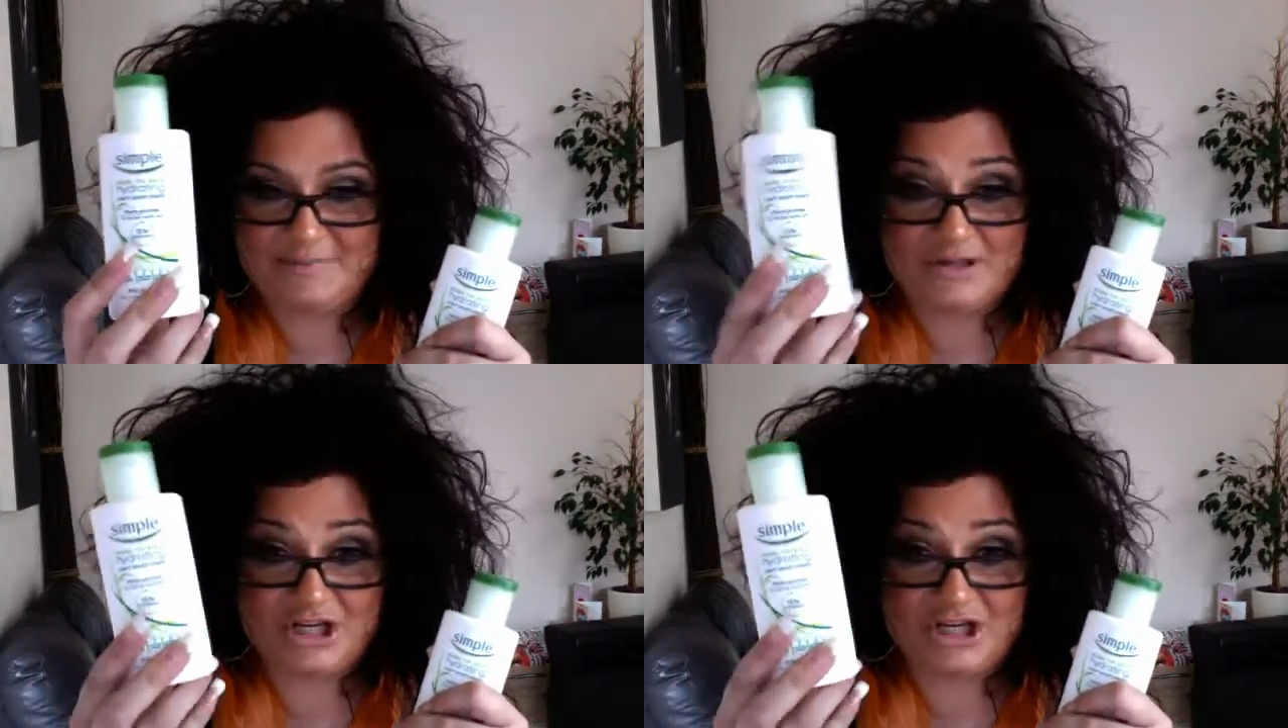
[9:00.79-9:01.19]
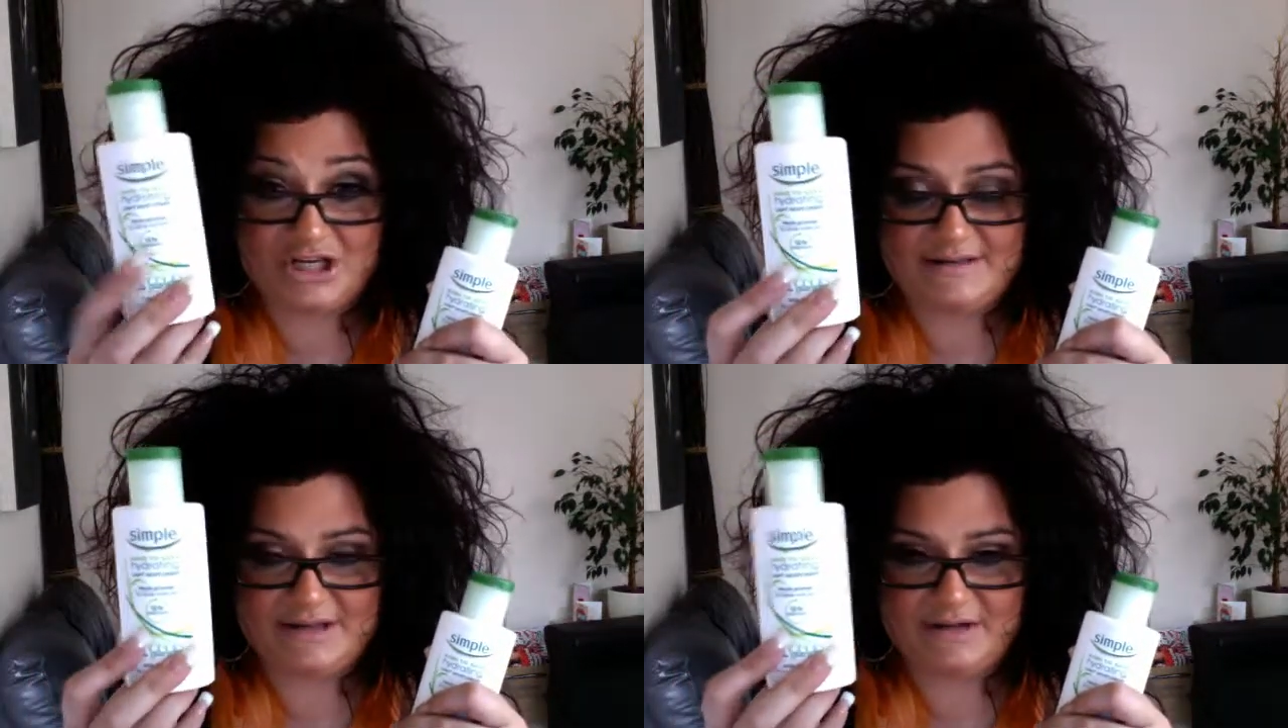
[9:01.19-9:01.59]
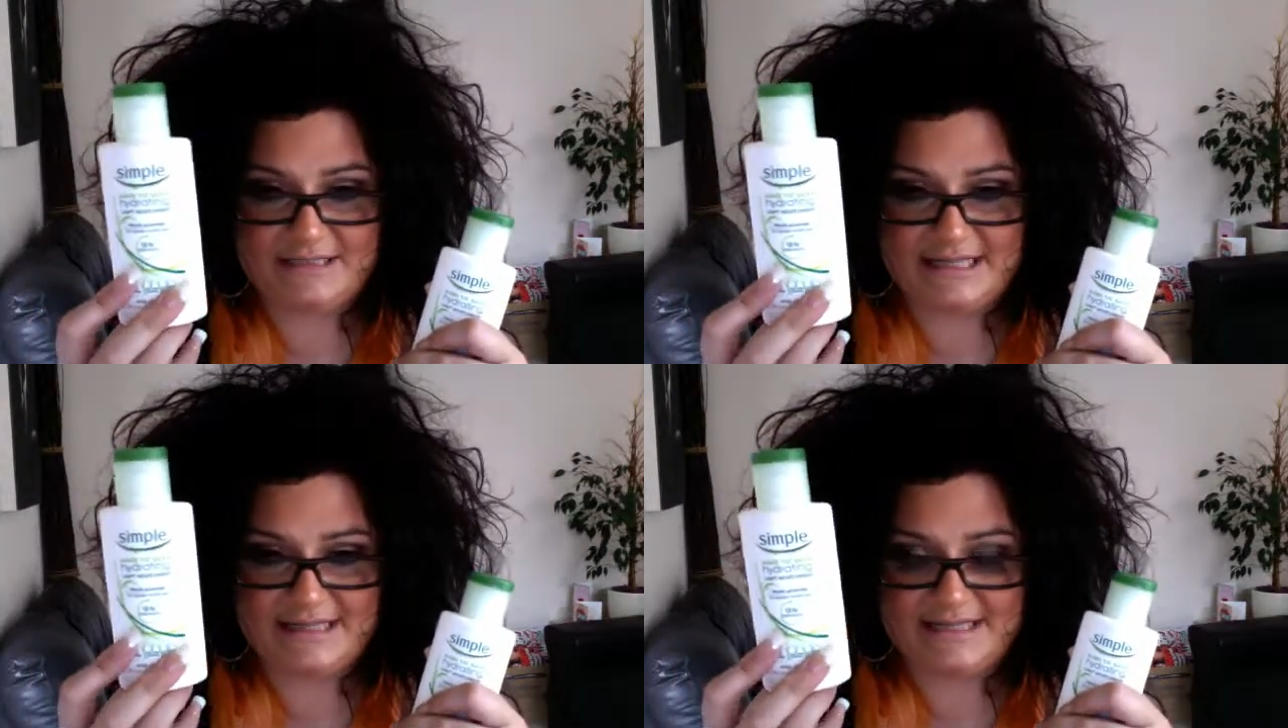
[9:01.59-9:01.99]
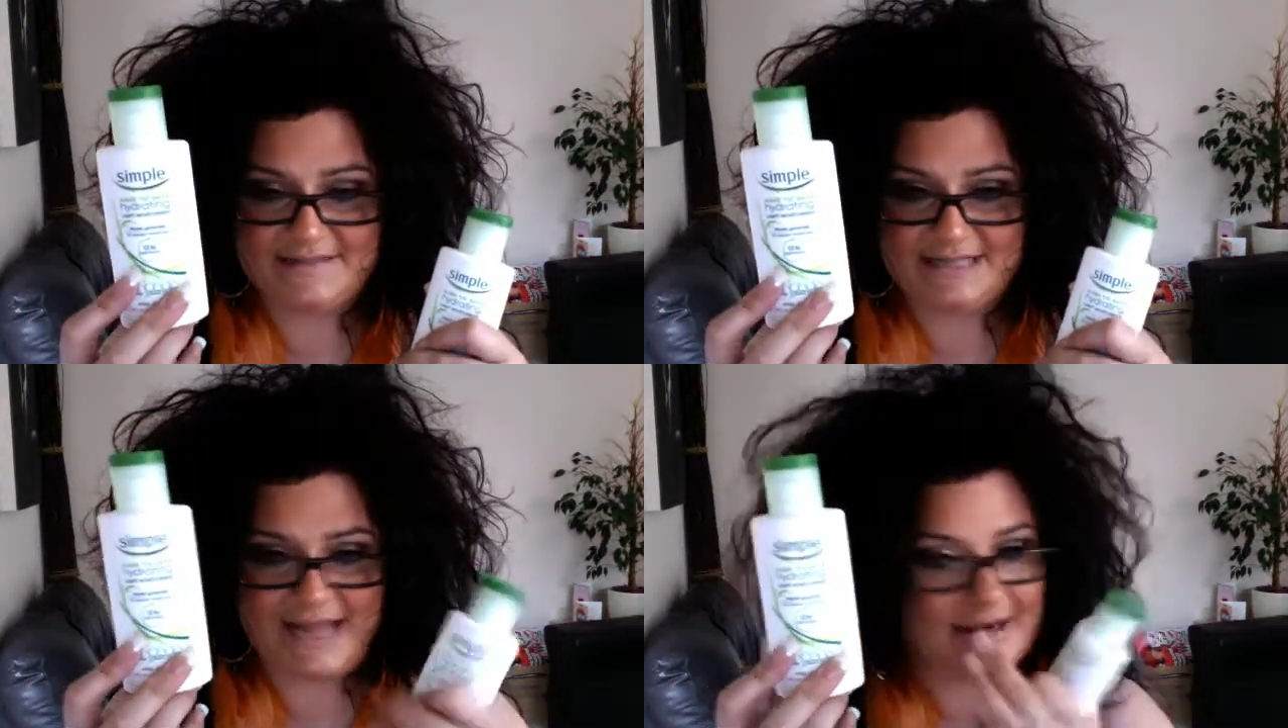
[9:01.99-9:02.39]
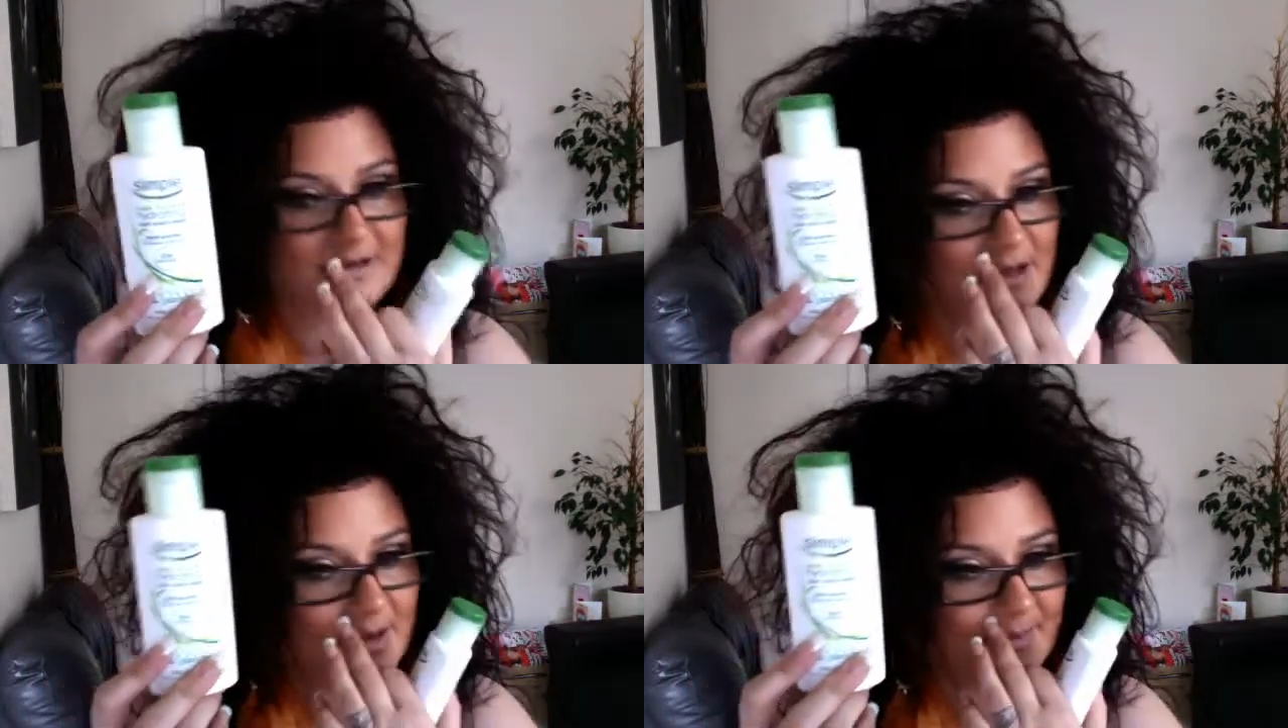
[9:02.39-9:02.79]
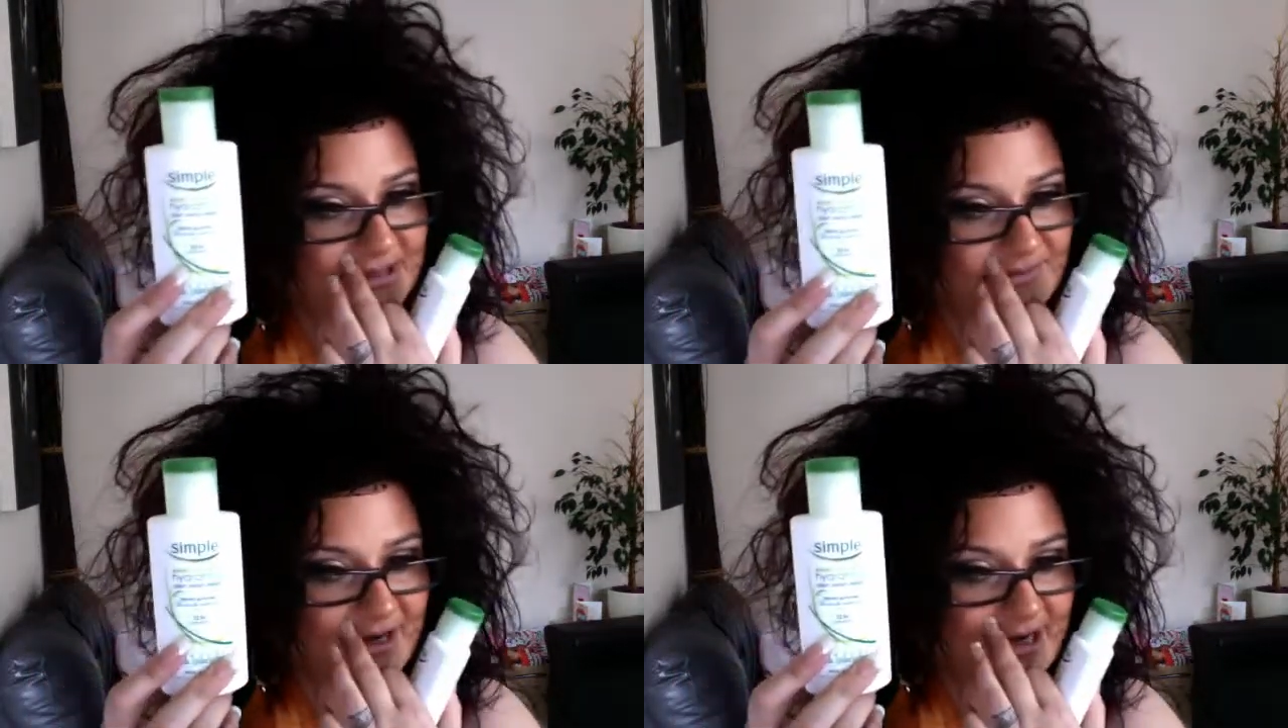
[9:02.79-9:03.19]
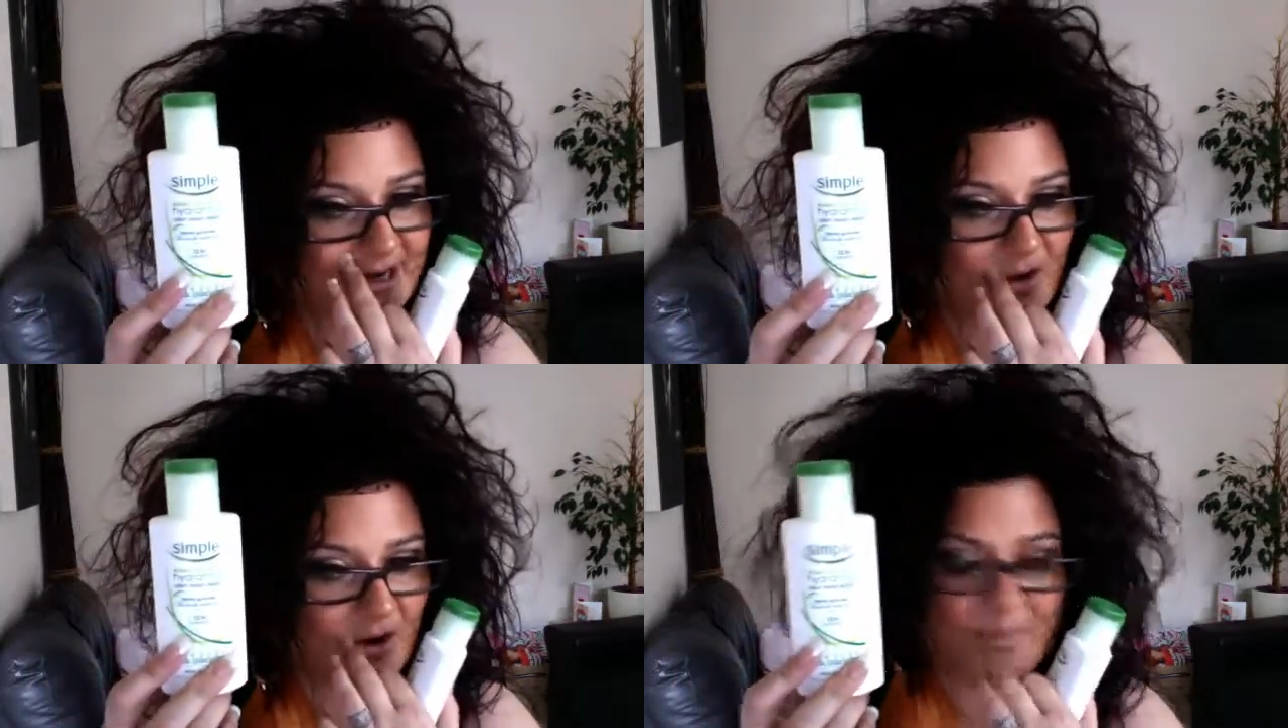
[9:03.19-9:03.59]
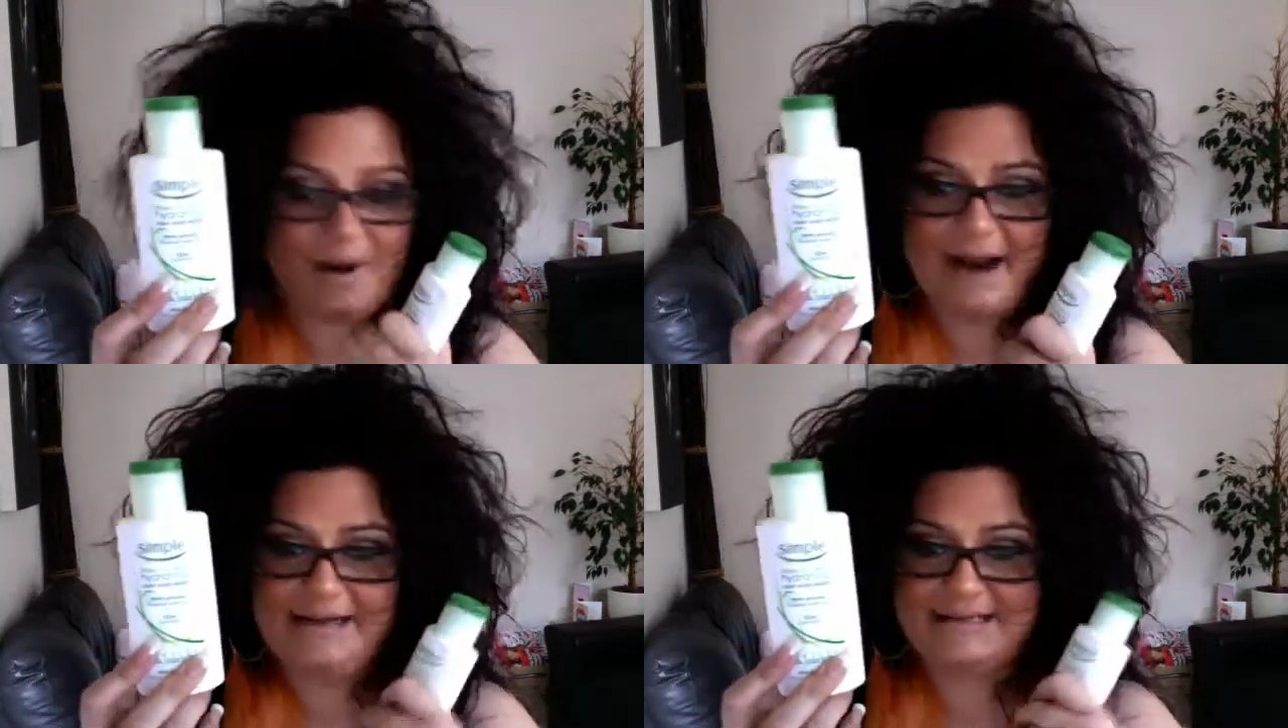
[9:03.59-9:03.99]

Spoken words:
because you can use it on sensitive skin, but it's really lightweight,